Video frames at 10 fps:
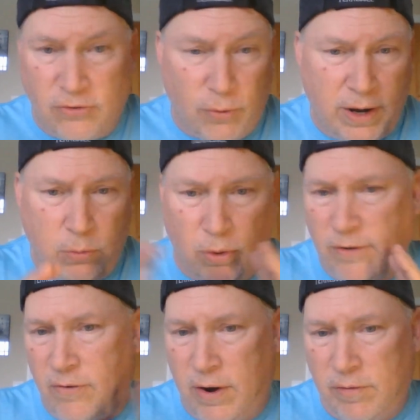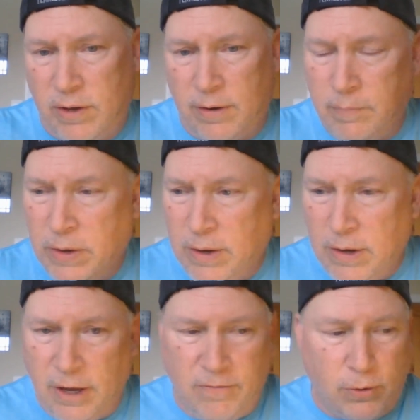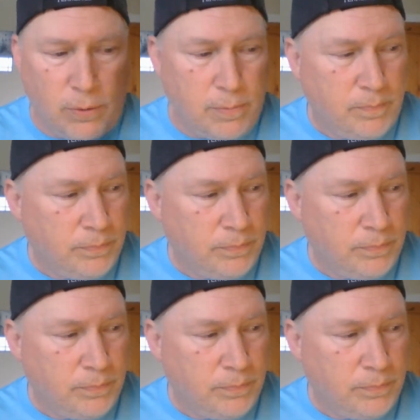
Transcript: Trade works for everything. If you're